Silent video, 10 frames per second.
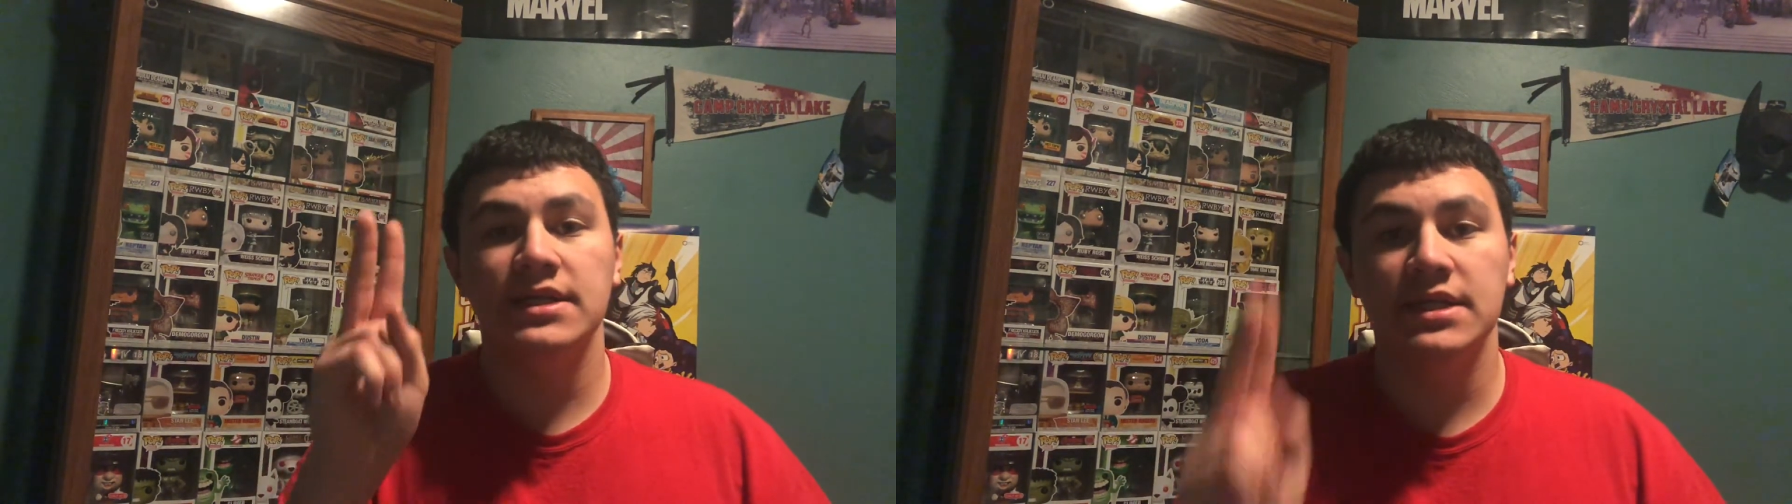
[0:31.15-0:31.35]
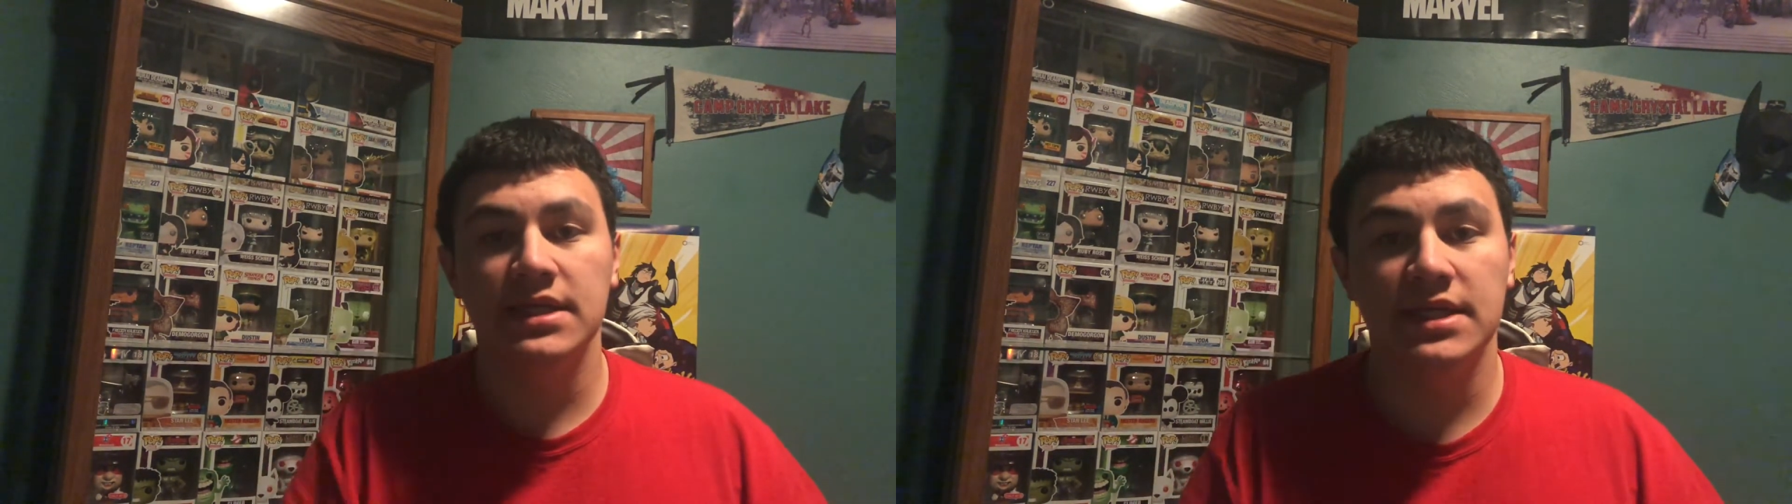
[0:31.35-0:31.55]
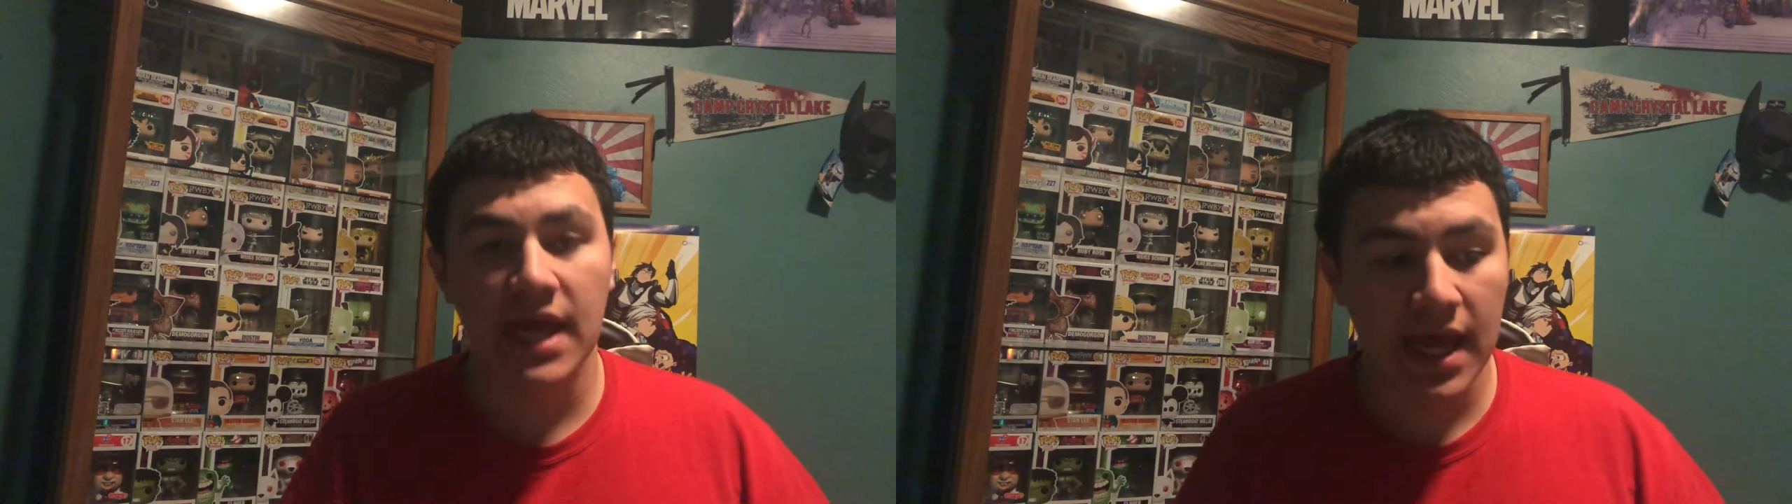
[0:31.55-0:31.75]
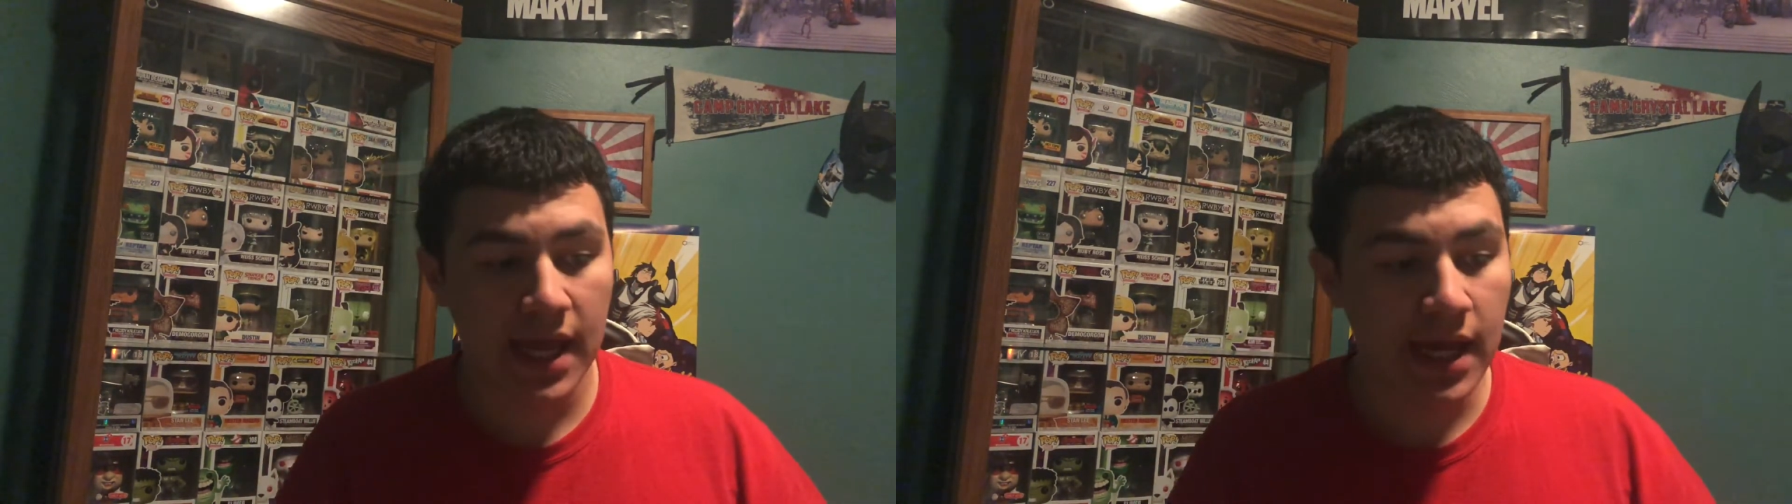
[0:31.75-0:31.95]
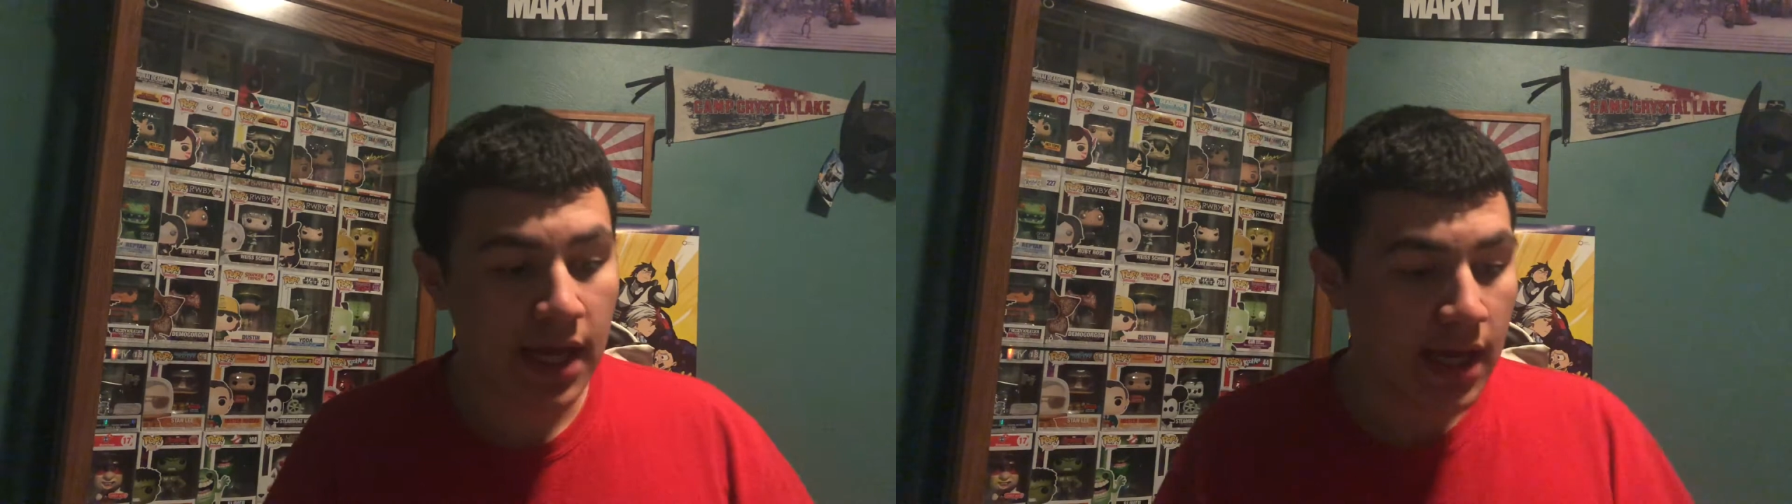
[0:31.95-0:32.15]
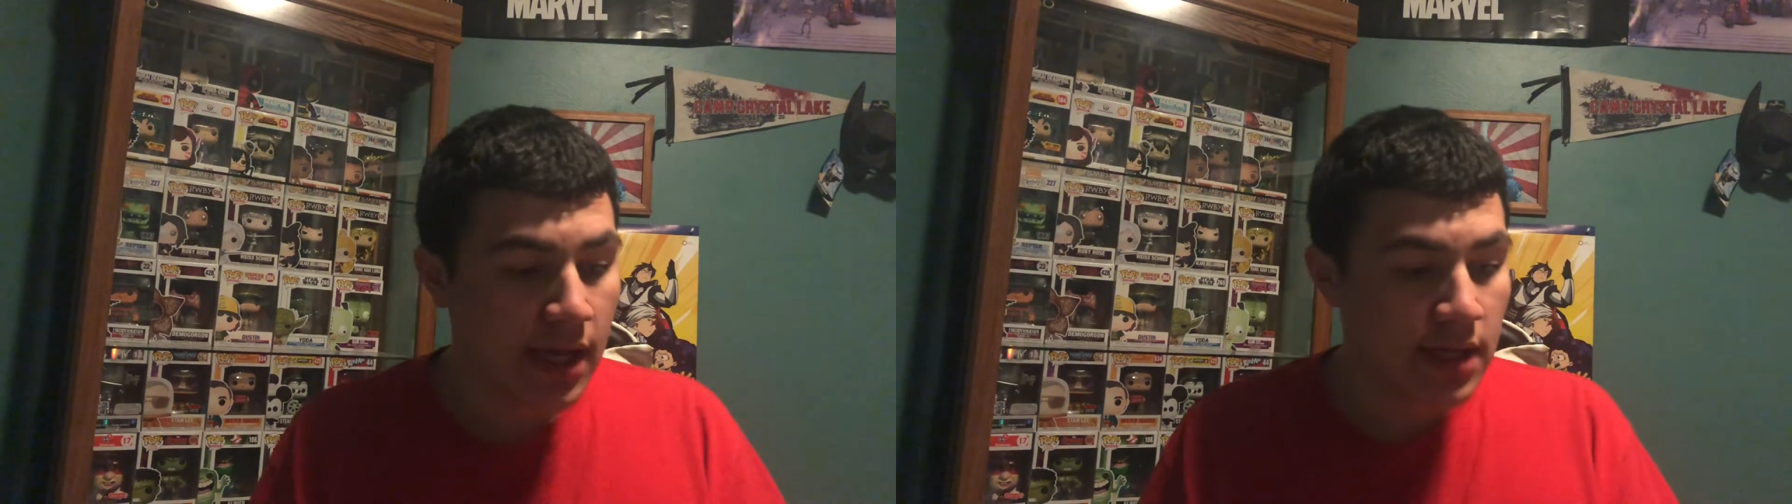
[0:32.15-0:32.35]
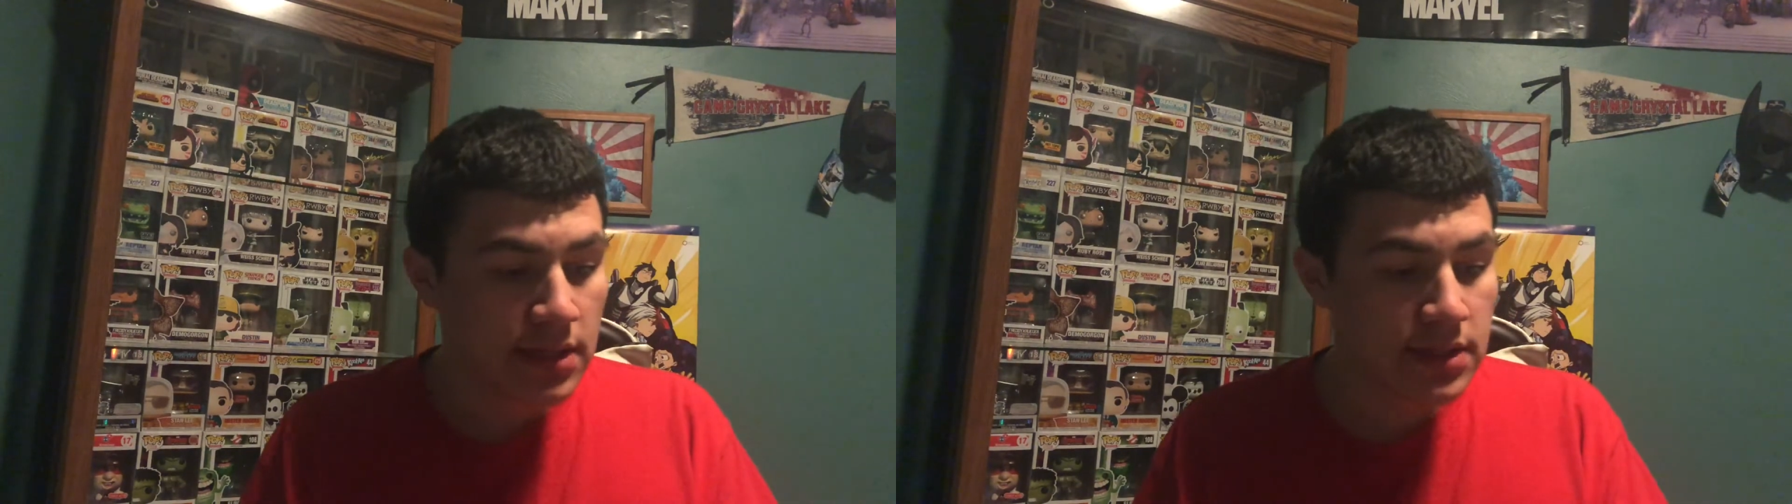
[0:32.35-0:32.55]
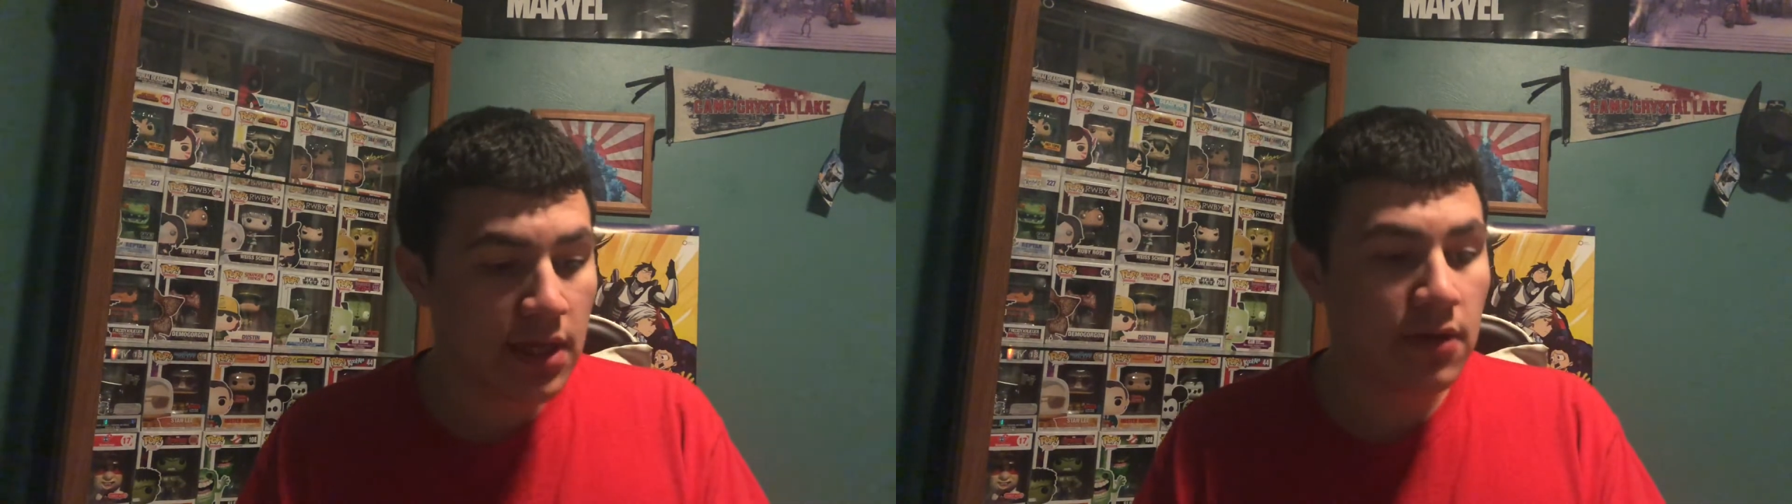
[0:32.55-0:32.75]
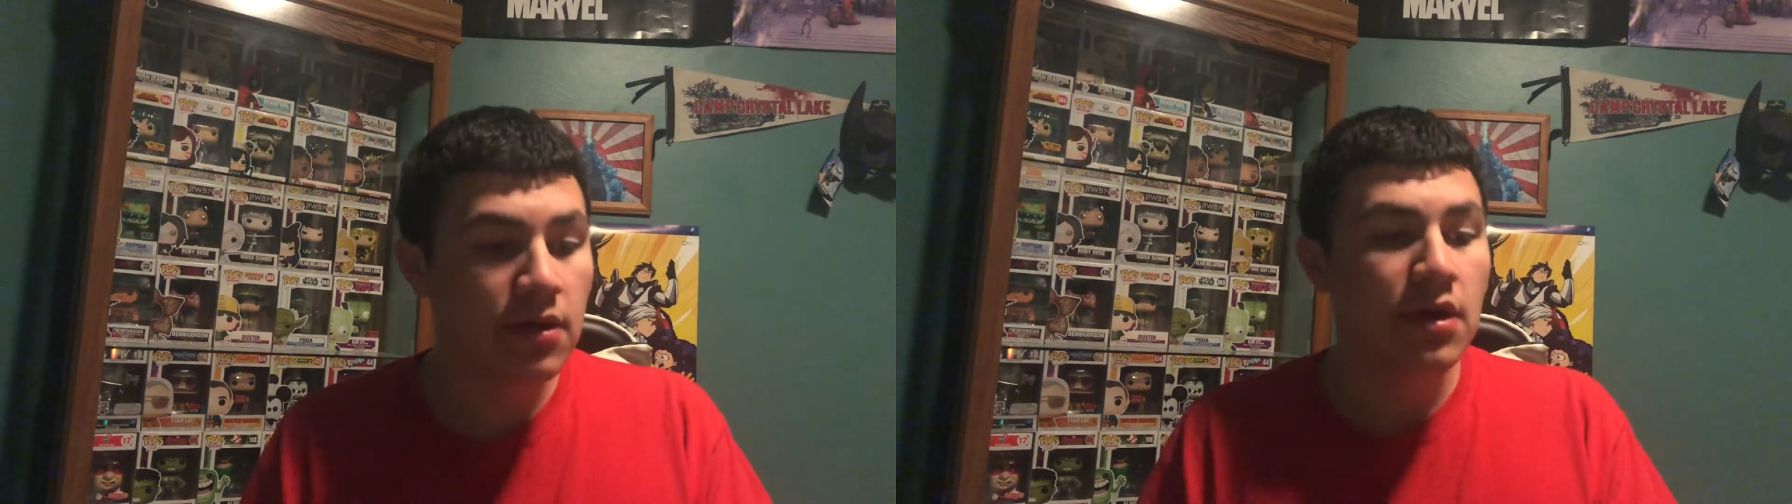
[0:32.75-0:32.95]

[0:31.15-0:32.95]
today. So